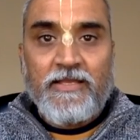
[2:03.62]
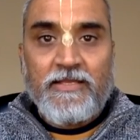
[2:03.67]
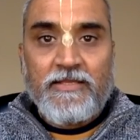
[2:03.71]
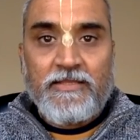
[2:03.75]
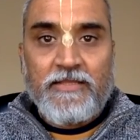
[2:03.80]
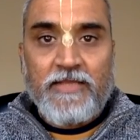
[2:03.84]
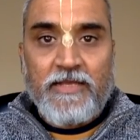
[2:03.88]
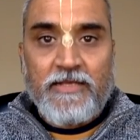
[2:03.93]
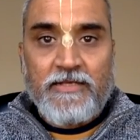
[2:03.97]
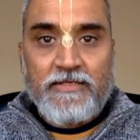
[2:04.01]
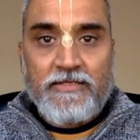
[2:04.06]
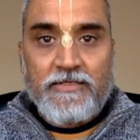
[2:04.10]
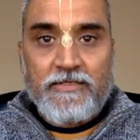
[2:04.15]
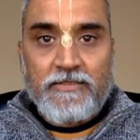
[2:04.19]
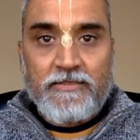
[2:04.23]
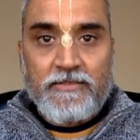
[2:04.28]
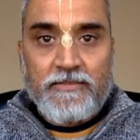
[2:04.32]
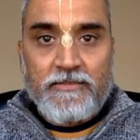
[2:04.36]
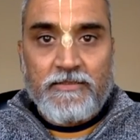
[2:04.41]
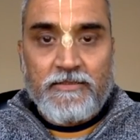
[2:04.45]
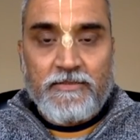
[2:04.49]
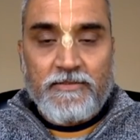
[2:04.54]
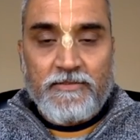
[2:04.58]
that
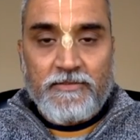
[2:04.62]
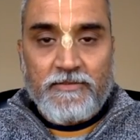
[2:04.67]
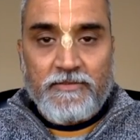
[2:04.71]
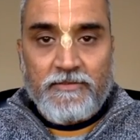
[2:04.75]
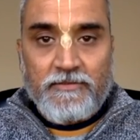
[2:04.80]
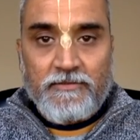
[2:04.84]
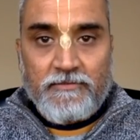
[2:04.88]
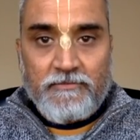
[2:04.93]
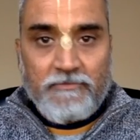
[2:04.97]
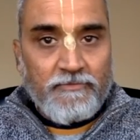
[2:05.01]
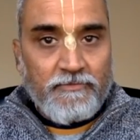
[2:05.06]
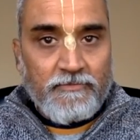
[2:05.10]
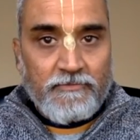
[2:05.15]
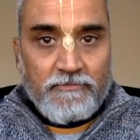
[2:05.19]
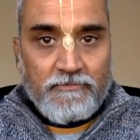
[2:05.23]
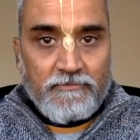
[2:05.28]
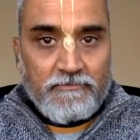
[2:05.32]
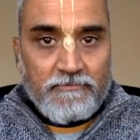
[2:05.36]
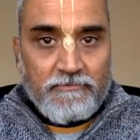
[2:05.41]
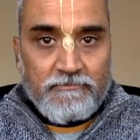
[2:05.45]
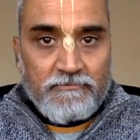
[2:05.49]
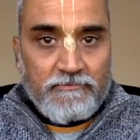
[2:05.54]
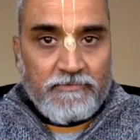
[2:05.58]

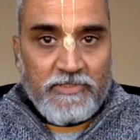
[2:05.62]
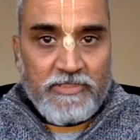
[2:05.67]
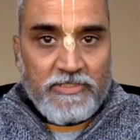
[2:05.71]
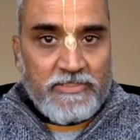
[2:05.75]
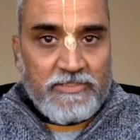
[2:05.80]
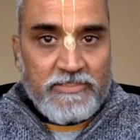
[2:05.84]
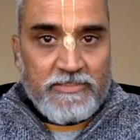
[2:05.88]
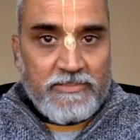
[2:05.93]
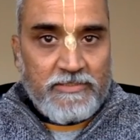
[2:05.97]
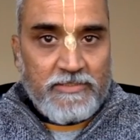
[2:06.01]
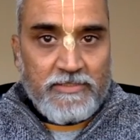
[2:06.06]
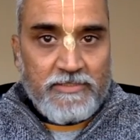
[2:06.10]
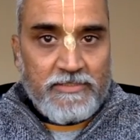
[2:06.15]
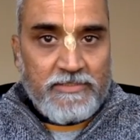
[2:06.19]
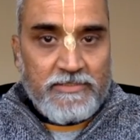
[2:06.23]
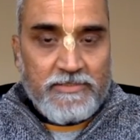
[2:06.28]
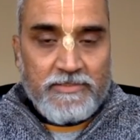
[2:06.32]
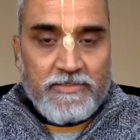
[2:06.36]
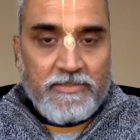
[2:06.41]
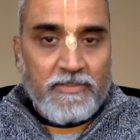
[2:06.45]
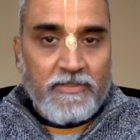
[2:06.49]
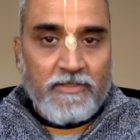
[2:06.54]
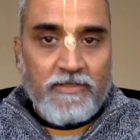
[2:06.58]

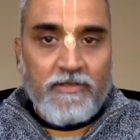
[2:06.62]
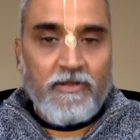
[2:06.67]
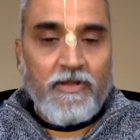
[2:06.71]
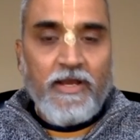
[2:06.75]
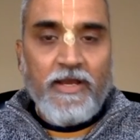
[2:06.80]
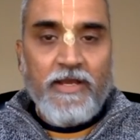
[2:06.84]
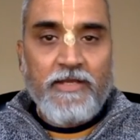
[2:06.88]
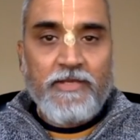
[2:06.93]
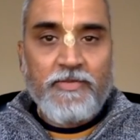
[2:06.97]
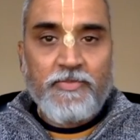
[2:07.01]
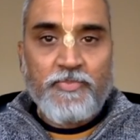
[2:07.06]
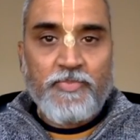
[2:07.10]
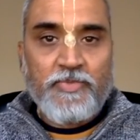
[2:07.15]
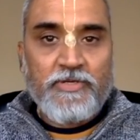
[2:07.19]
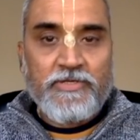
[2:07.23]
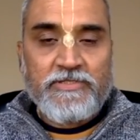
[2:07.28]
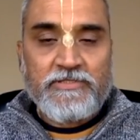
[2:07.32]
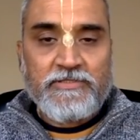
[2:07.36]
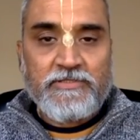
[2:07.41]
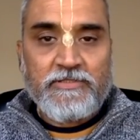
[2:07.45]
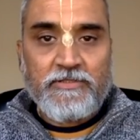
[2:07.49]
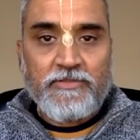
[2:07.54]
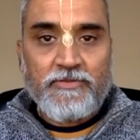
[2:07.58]
this great
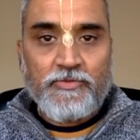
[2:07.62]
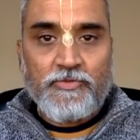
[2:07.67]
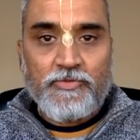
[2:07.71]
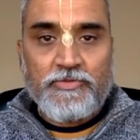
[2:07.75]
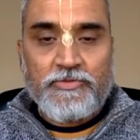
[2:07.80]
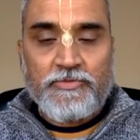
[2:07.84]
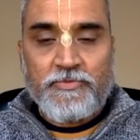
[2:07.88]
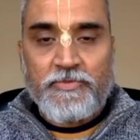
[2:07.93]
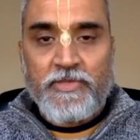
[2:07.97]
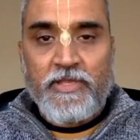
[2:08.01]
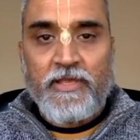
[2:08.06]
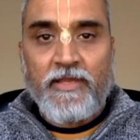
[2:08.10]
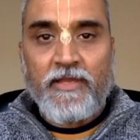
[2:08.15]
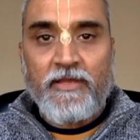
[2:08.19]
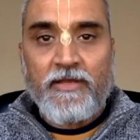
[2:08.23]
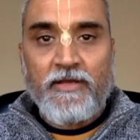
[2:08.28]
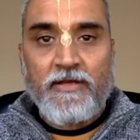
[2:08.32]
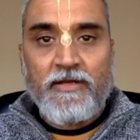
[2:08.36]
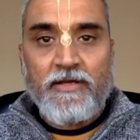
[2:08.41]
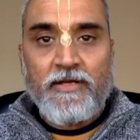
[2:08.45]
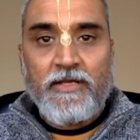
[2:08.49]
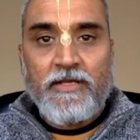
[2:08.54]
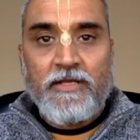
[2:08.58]
person who's
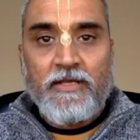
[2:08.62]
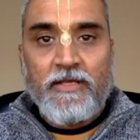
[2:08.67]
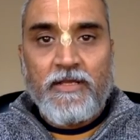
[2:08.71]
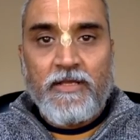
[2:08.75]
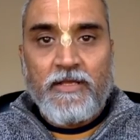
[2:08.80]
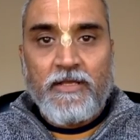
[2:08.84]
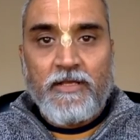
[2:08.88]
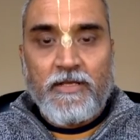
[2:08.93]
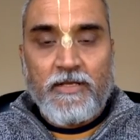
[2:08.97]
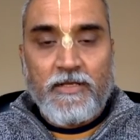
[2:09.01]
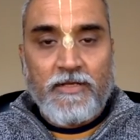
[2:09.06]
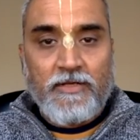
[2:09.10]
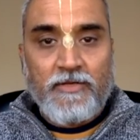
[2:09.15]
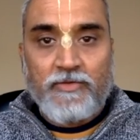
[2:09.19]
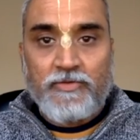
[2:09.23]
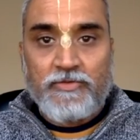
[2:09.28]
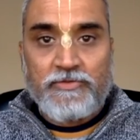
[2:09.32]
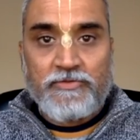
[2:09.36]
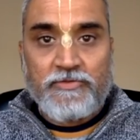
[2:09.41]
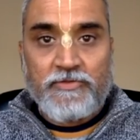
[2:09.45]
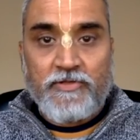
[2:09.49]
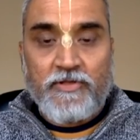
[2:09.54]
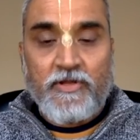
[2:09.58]
there,
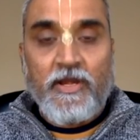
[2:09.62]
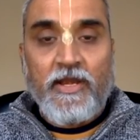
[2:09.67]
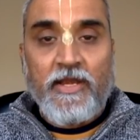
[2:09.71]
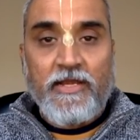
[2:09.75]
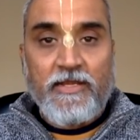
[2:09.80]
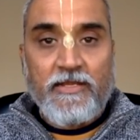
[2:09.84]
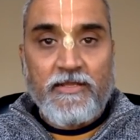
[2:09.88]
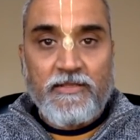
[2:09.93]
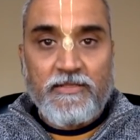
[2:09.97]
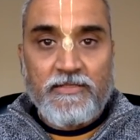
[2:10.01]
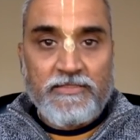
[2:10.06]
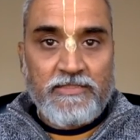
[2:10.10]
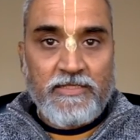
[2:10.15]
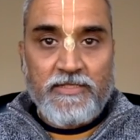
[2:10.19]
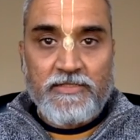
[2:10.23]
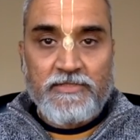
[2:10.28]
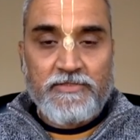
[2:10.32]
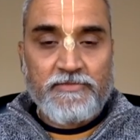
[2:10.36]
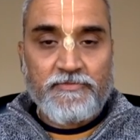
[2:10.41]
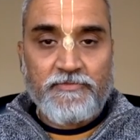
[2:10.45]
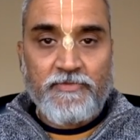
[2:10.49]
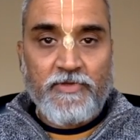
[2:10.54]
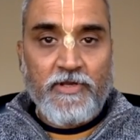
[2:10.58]
who's great in the
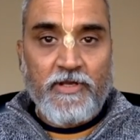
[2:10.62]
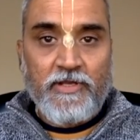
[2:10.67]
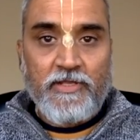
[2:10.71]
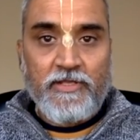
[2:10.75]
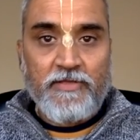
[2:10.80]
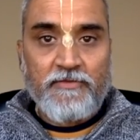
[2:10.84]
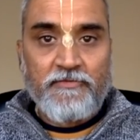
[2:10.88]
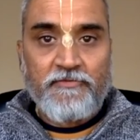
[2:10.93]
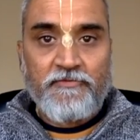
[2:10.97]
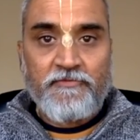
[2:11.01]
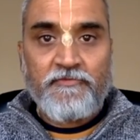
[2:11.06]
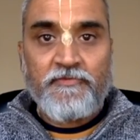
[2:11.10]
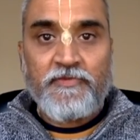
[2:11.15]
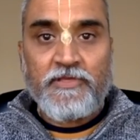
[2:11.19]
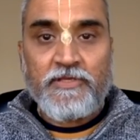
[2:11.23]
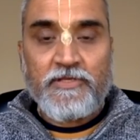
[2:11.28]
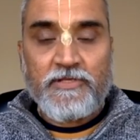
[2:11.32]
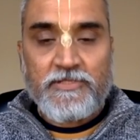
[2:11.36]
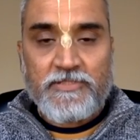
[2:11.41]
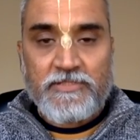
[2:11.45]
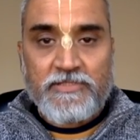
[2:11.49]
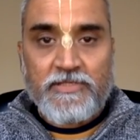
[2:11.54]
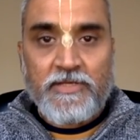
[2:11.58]
sense very
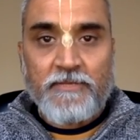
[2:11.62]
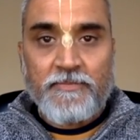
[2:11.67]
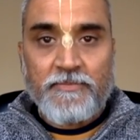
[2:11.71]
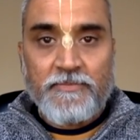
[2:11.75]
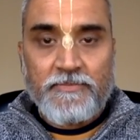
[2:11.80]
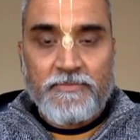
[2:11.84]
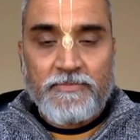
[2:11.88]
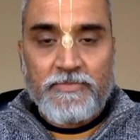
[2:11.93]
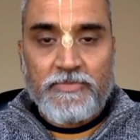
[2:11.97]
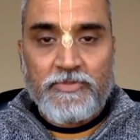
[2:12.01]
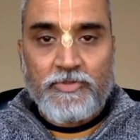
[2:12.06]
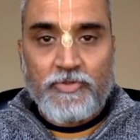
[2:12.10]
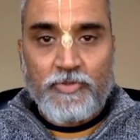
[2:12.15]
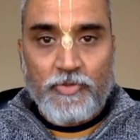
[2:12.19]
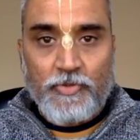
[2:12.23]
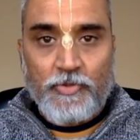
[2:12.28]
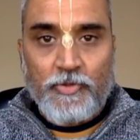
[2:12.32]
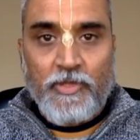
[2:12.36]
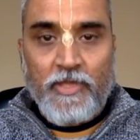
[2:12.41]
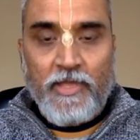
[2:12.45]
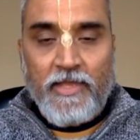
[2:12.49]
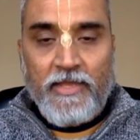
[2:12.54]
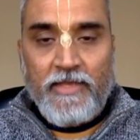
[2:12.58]
fearsome to
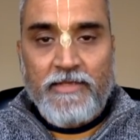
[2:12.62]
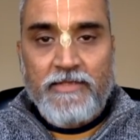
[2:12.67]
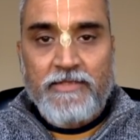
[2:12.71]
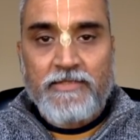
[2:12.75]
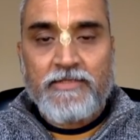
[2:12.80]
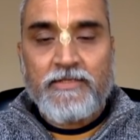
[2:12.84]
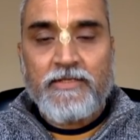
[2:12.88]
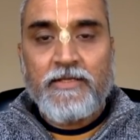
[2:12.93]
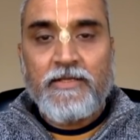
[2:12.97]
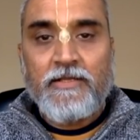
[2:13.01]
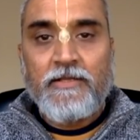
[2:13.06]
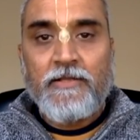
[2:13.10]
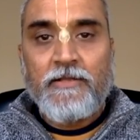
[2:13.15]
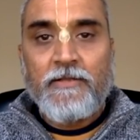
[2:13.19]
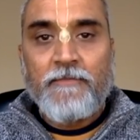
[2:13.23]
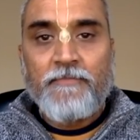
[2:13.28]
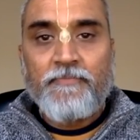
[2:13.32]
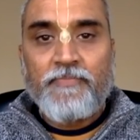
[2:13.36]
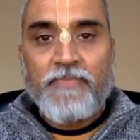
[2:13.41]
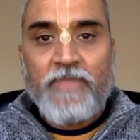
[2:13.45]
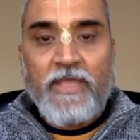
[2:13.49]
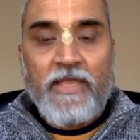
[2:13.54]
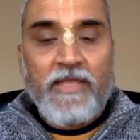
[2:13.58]
look at,
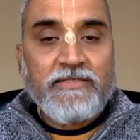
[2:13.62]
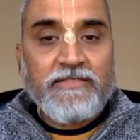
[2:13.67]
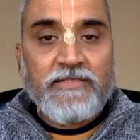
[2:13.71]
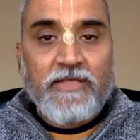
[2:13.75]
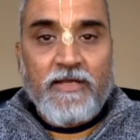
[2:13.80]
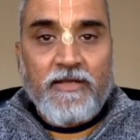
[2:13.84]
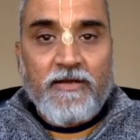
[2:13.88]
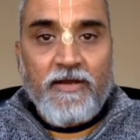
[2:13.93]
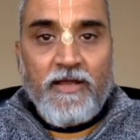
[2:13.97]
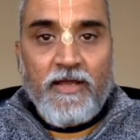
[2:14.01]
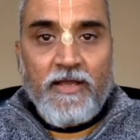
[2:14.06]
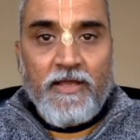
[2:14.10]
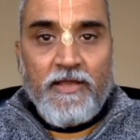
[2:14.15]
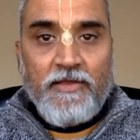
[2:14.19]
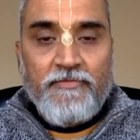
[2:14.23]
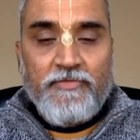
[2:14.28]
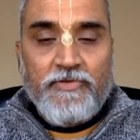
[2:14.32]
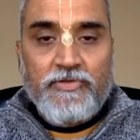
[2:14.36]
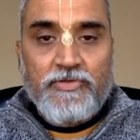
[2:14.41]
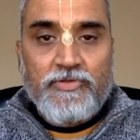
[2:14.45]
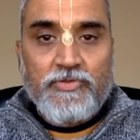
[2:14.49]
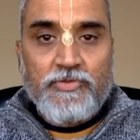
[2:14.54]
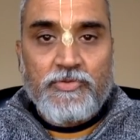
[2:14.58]
has
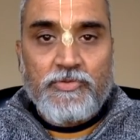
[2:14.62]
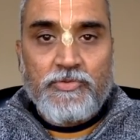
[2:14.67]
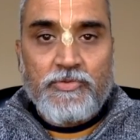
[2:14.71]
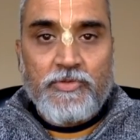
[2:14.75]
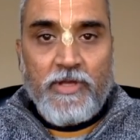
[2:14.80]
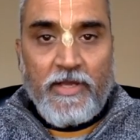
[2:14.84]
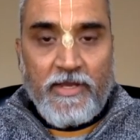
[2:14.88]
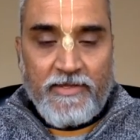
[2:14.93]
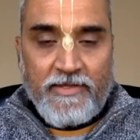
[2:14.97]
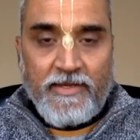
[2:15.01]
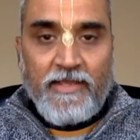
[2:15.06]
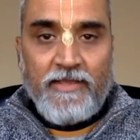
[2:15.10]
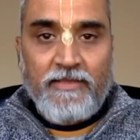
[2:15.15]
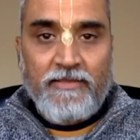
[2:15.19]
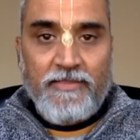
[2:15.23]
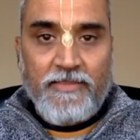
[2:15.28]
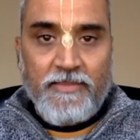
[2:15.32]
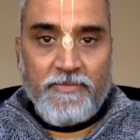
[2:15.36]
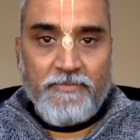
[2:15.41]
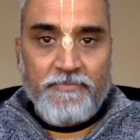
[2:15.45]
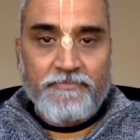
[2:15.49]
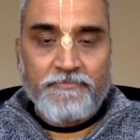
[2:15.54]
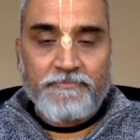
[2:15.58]
arrived to attack
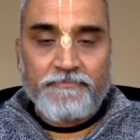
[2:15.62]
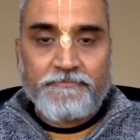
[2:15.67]
them